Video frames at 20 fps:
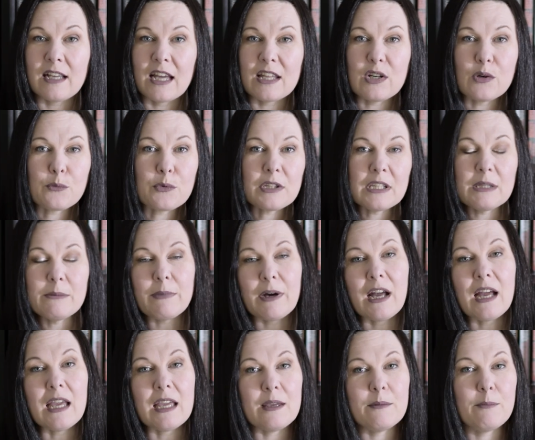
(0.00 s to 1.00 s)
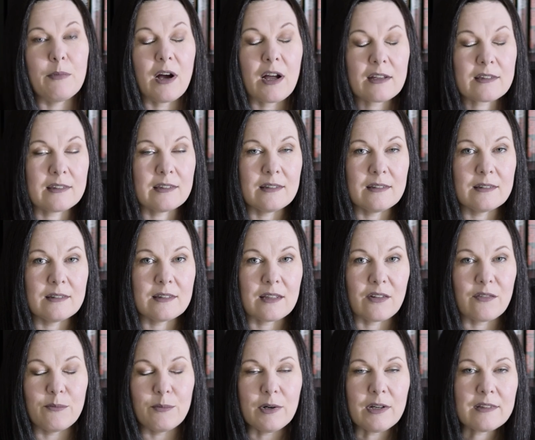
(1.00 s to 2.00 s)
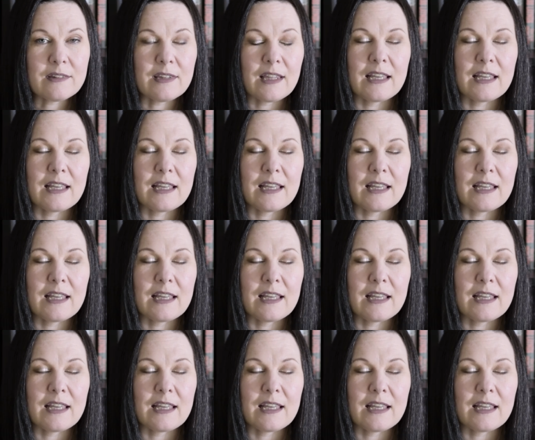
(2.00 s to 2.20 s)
I don't really buy boxes of books